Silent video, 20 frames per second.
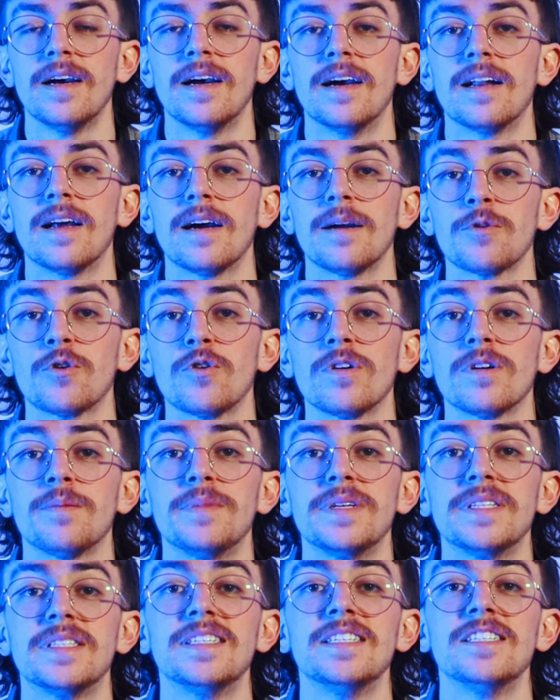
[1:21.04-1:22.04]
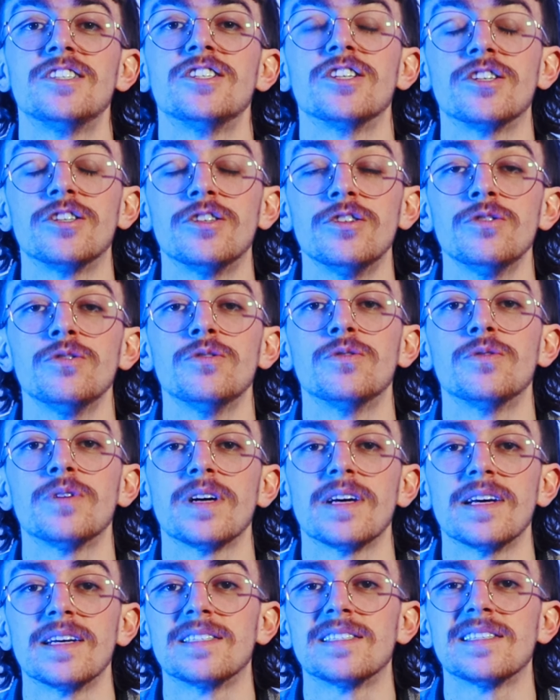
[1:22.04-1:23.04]
And I'm going to be teaching you
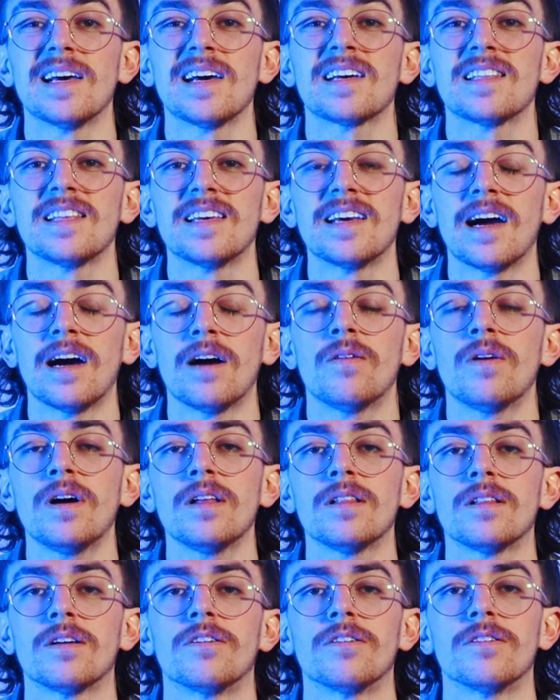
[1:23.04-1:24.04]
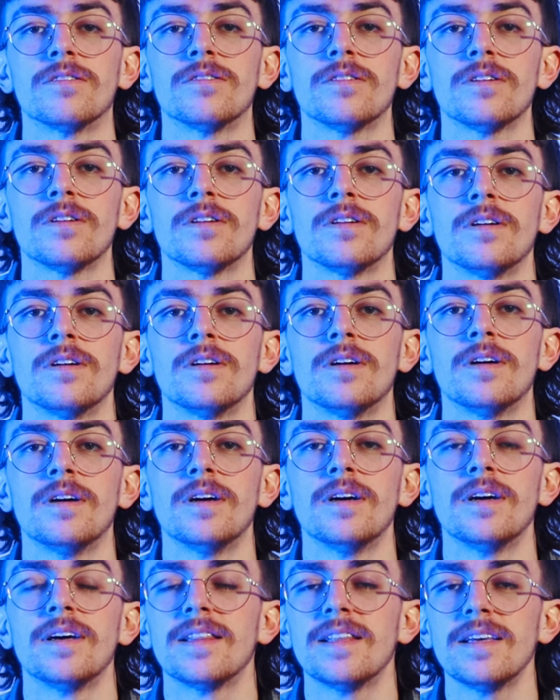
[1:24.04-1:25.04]
exactly how I learned
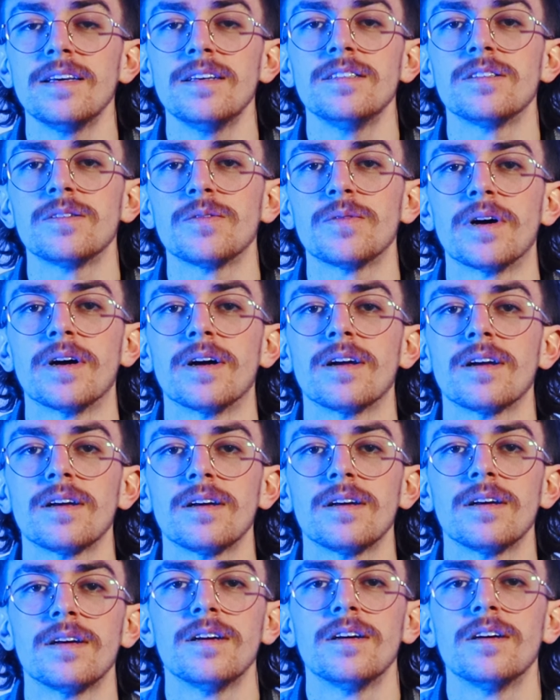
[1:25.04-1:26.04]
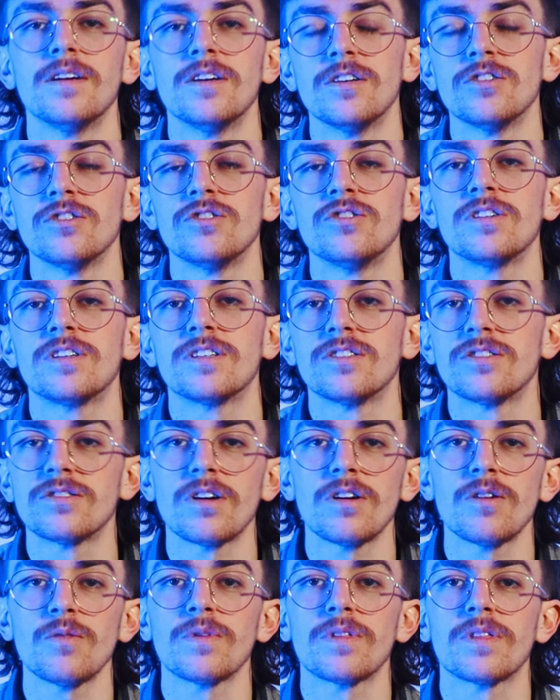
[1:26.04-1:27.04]
the easy way. So you could
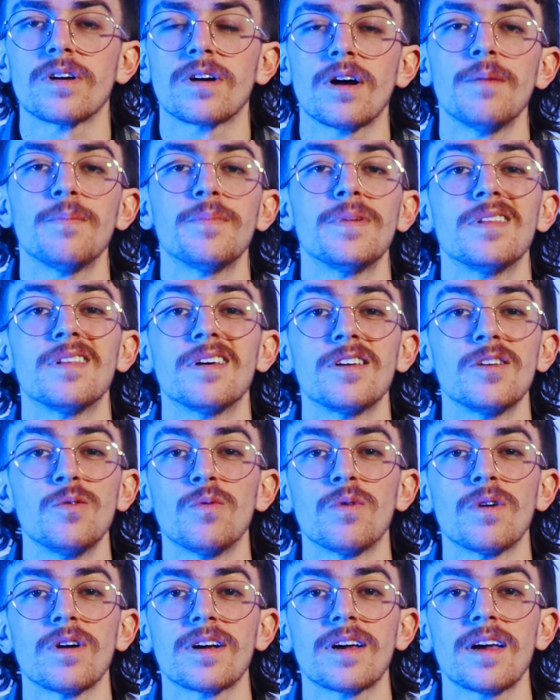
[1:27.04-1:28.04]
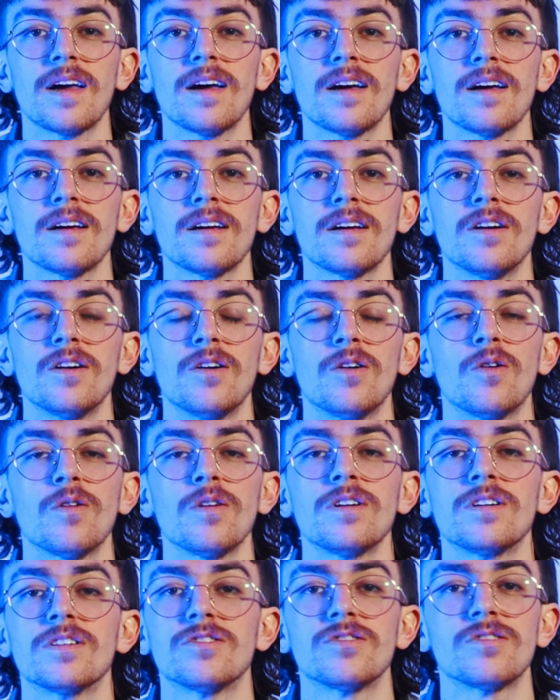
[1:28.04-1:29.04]
start with the company that you work at, or
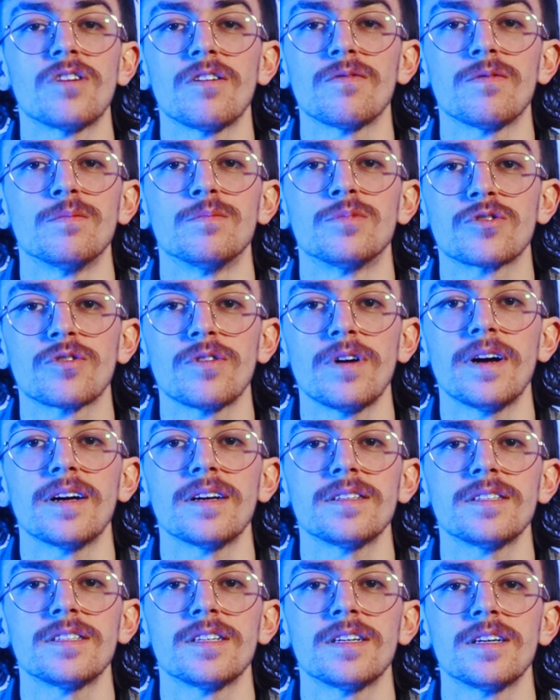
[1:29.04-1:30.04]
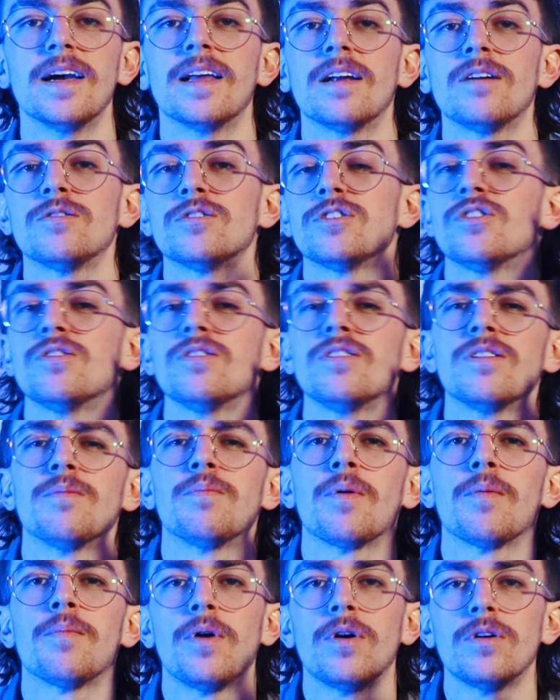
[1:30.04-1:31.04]
you could start from scratch. And I'll show you the
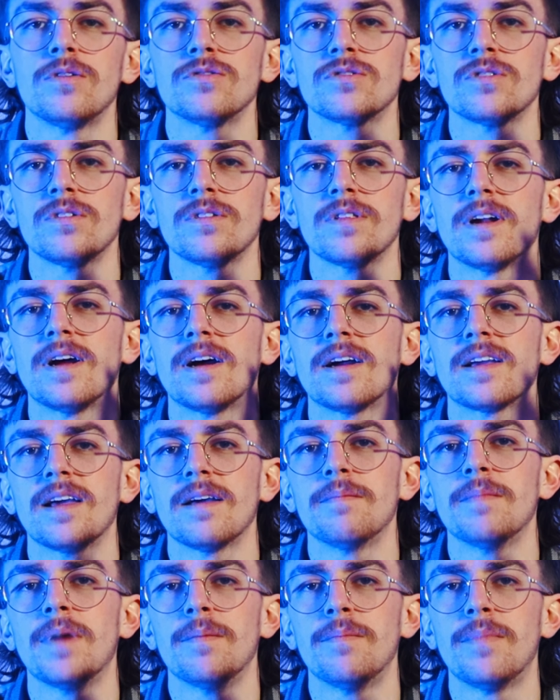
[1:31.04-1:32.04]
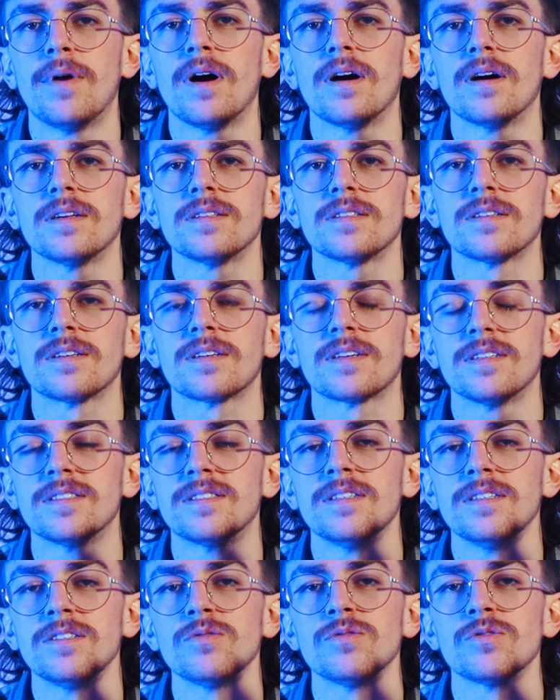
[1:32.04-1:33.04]
proposal that I gave my boss. Because
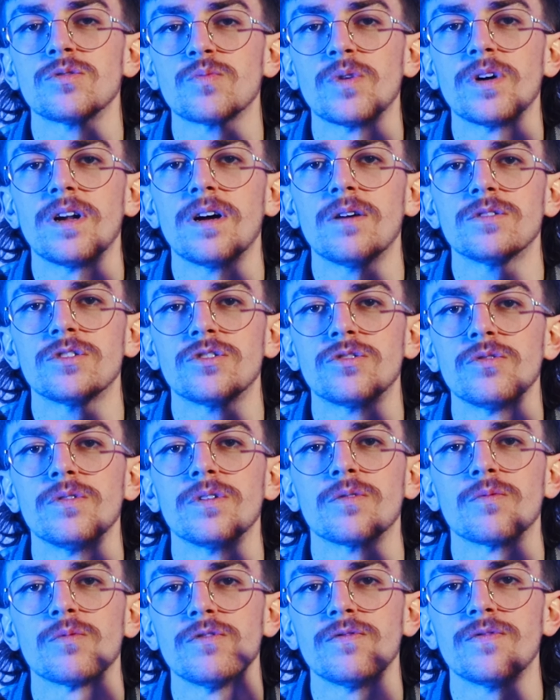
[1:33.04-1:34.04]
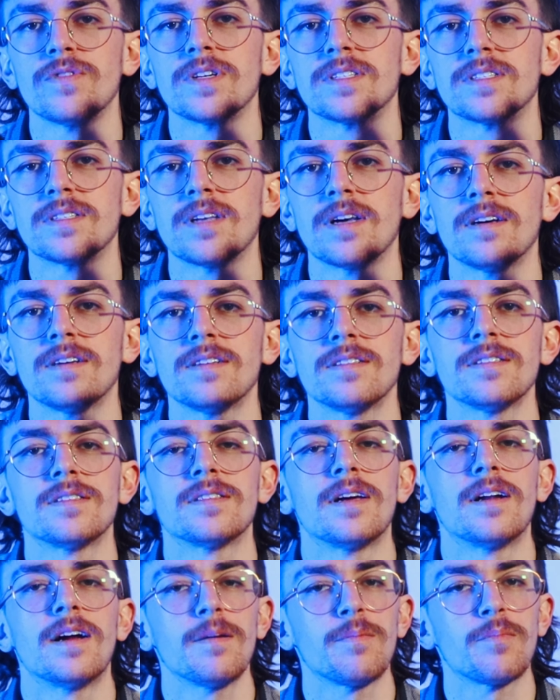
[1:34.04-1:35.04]
this was when I was doing roofing sales
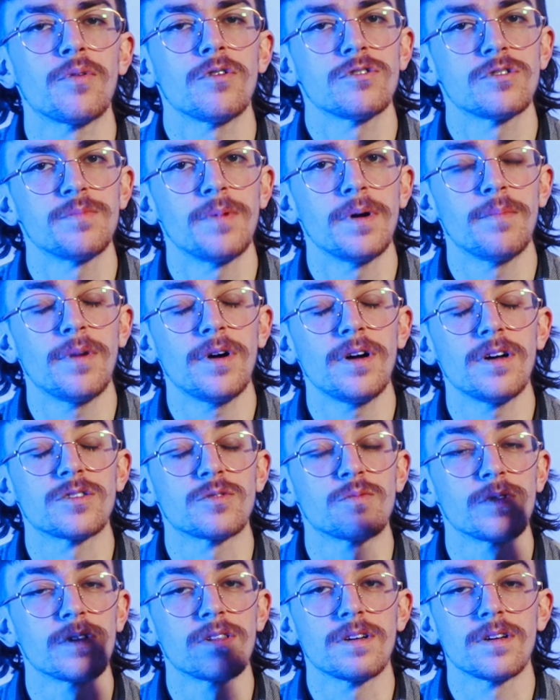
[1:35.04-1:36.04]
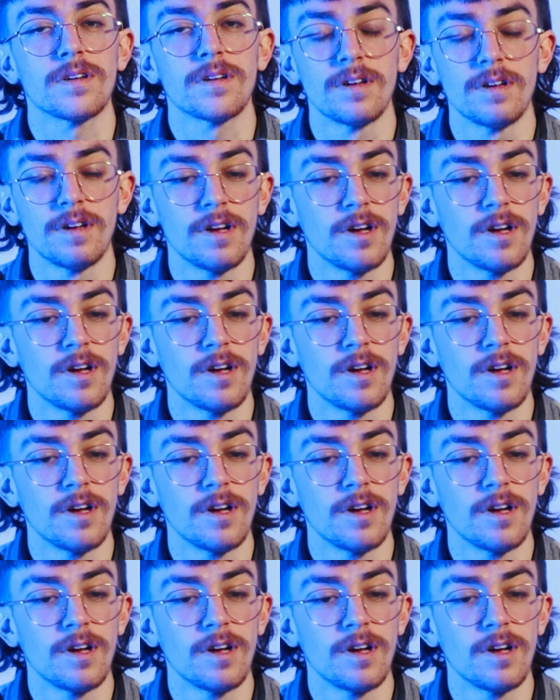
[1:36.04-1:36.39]
that I approached my boss with a